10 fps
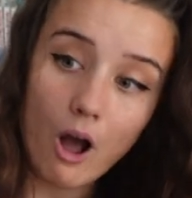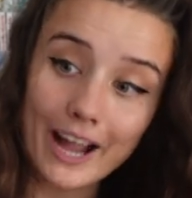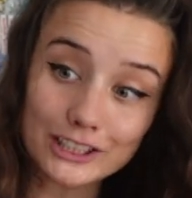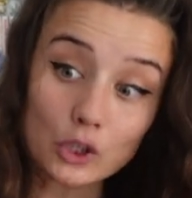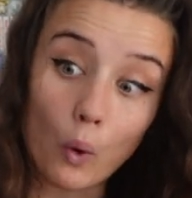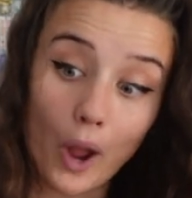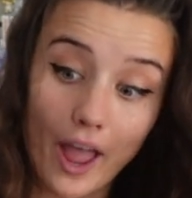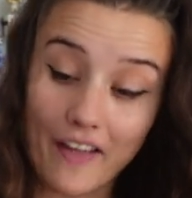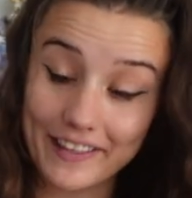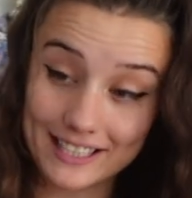I
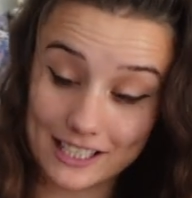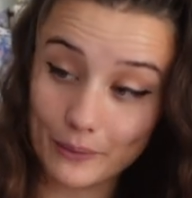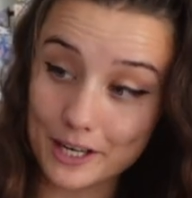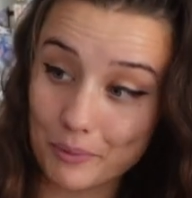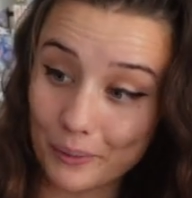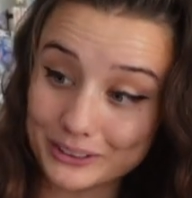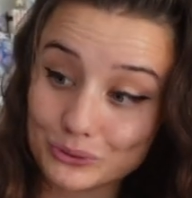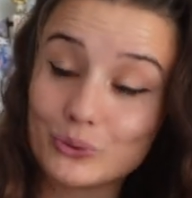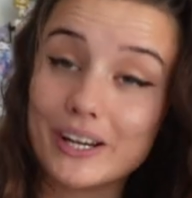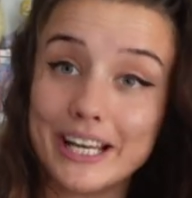think it's incredible. It's a
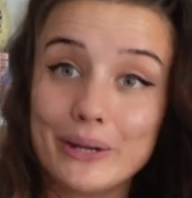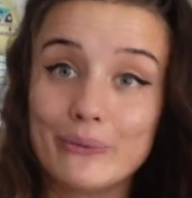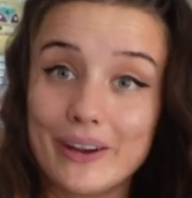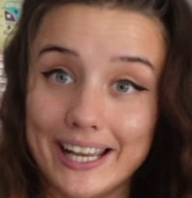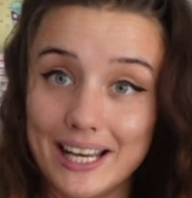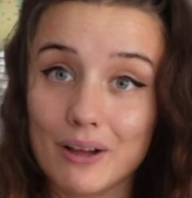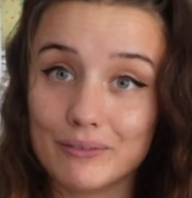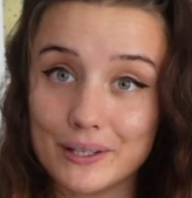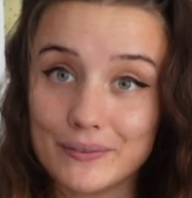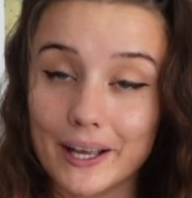really, really
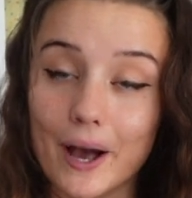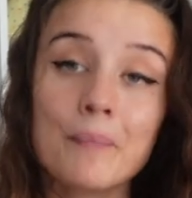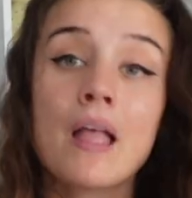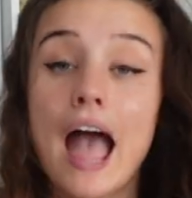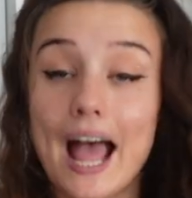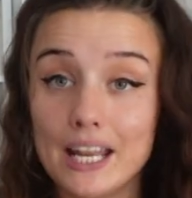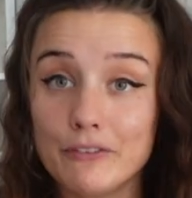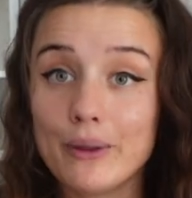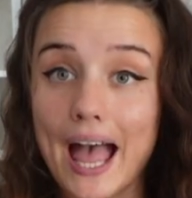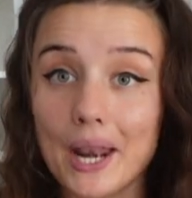lovely figure. And if
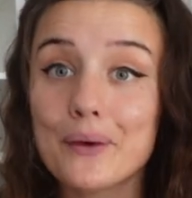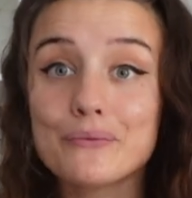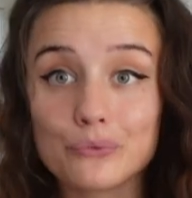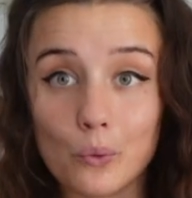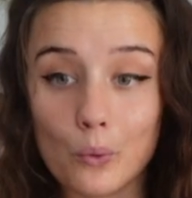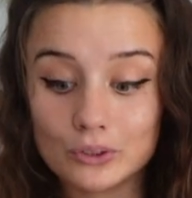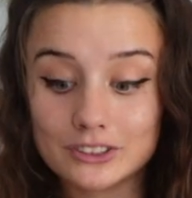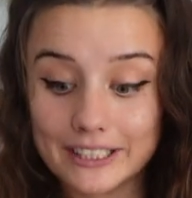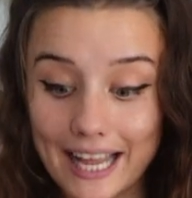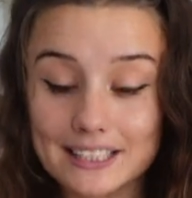you can afford
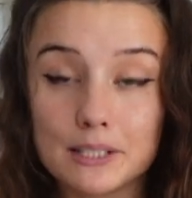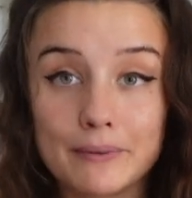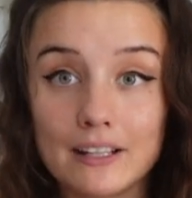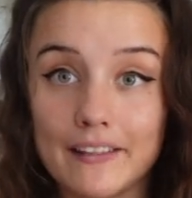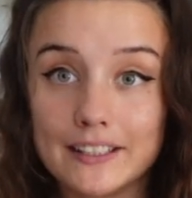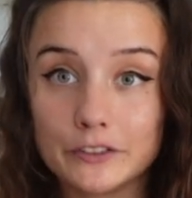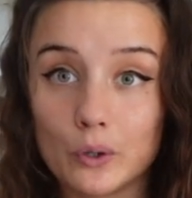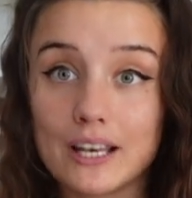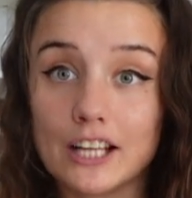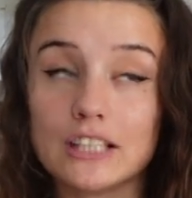to get something like this for
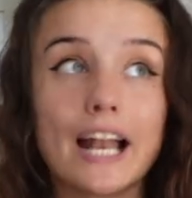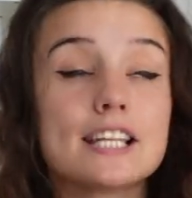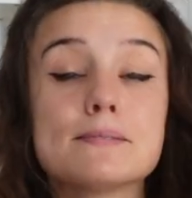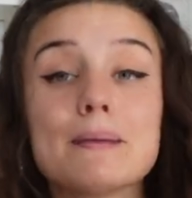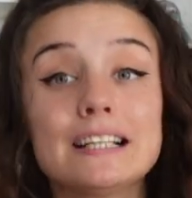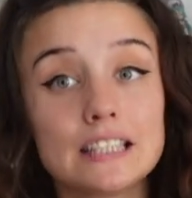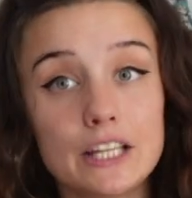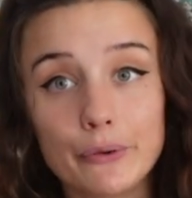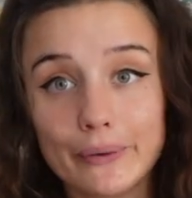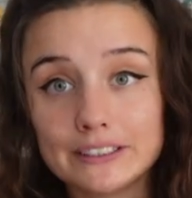your collection, and especially
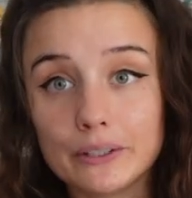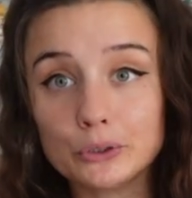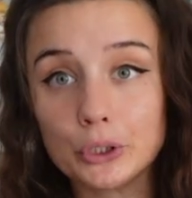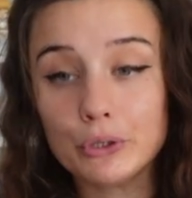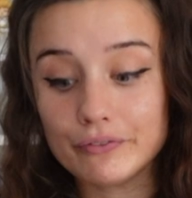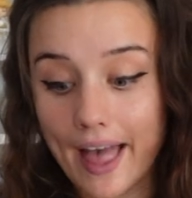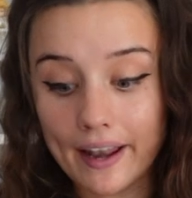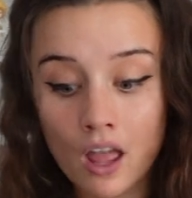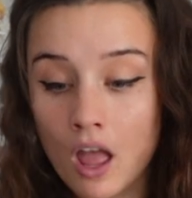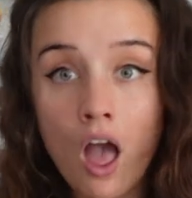if you're a 02
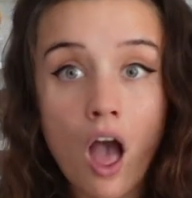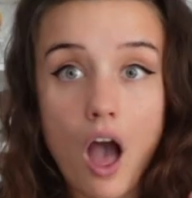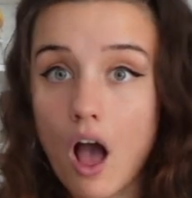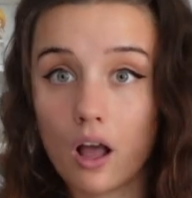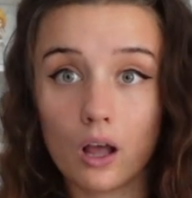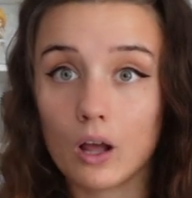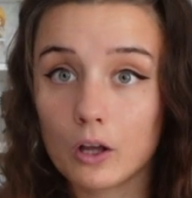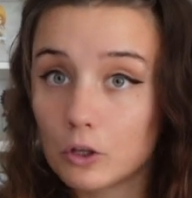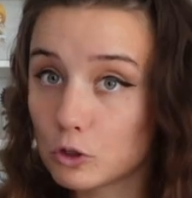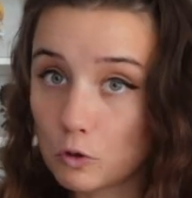
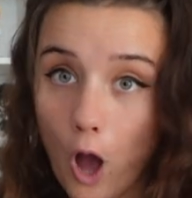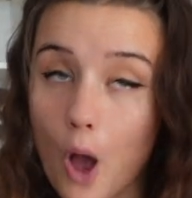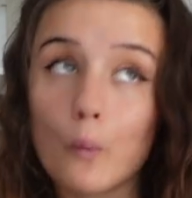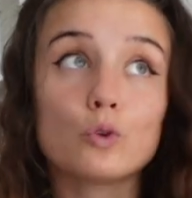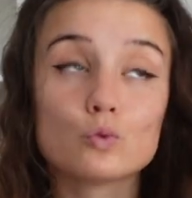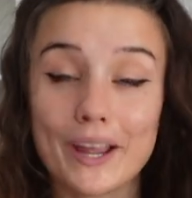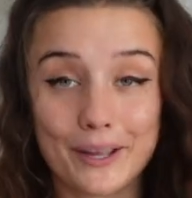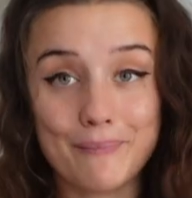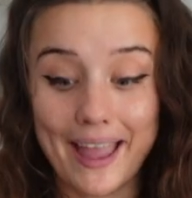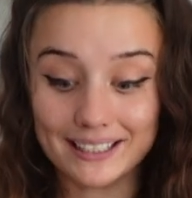fan, I would
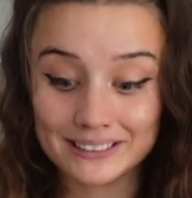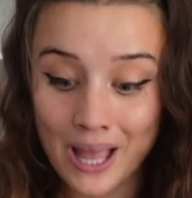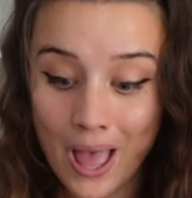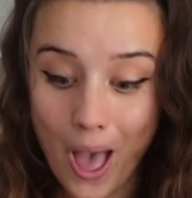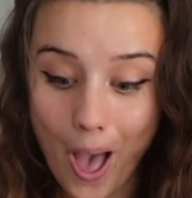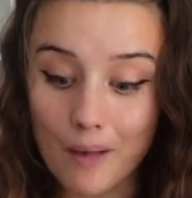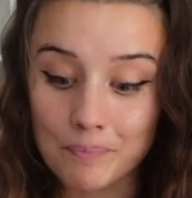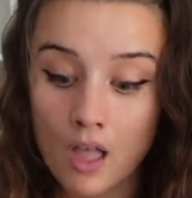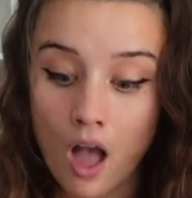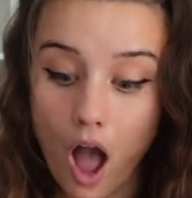recommend.
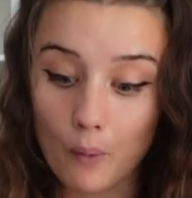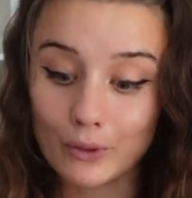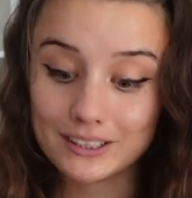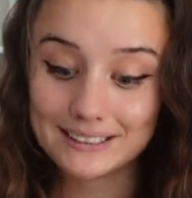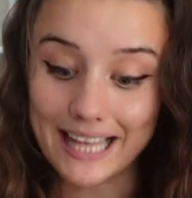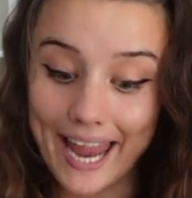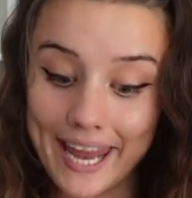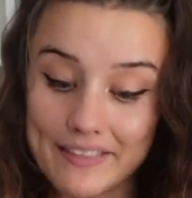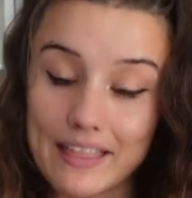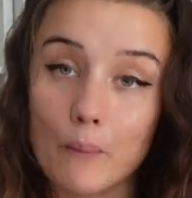I would
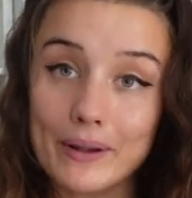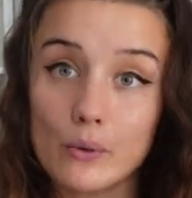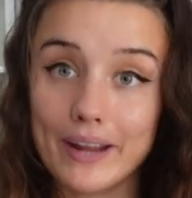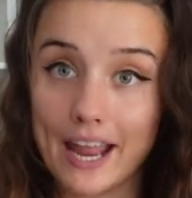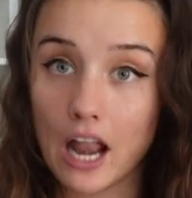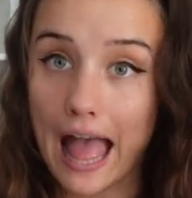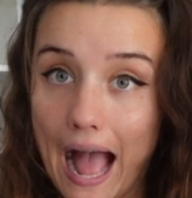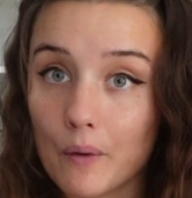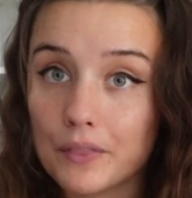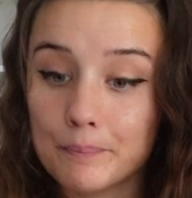say that when you're getting
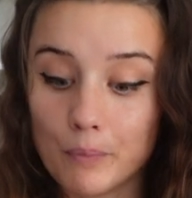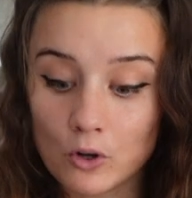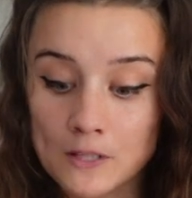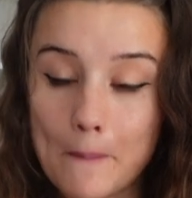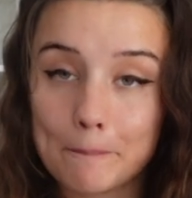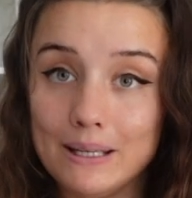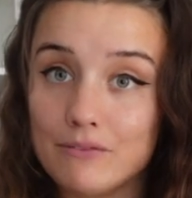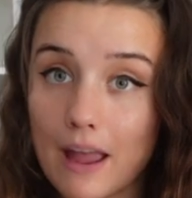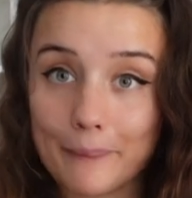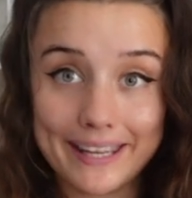out of the box, be
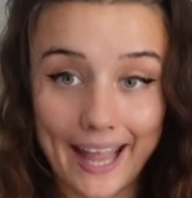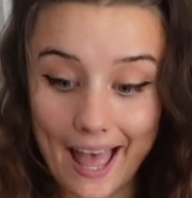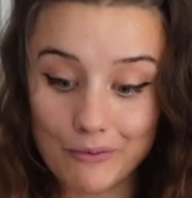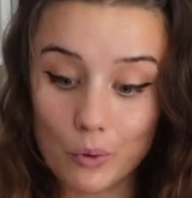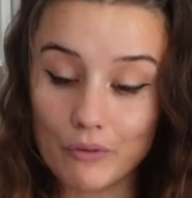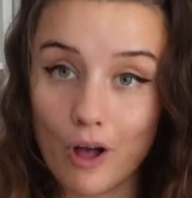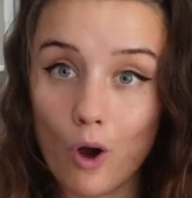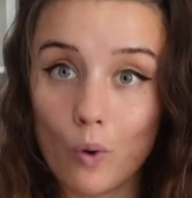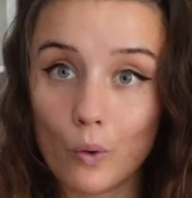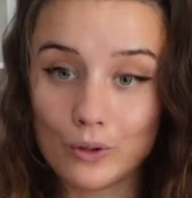very careful of her
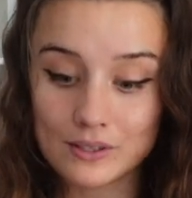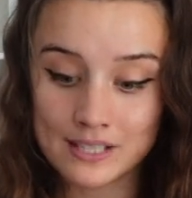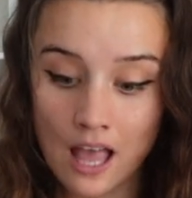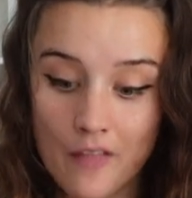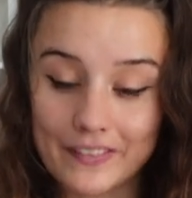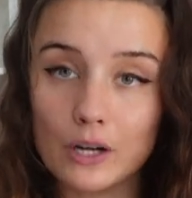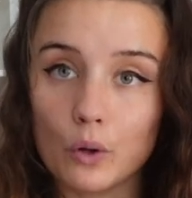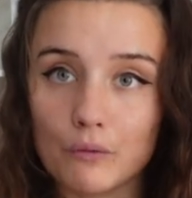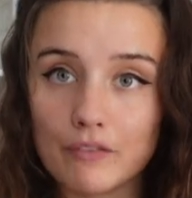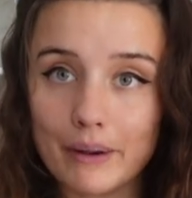horns. They
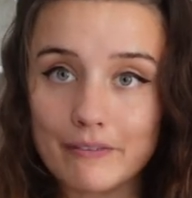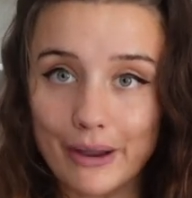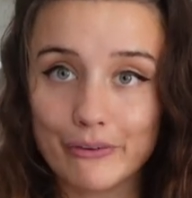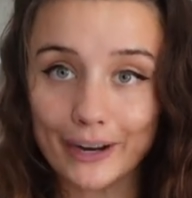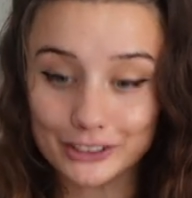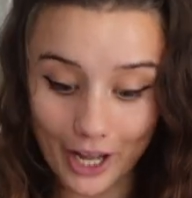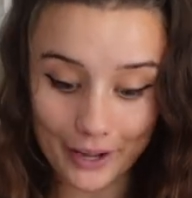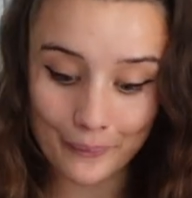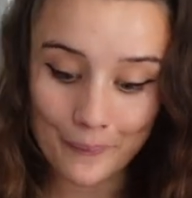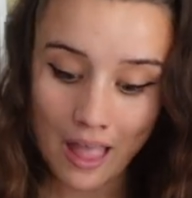look very, very
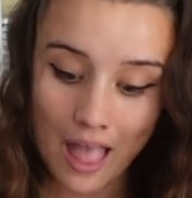fragile.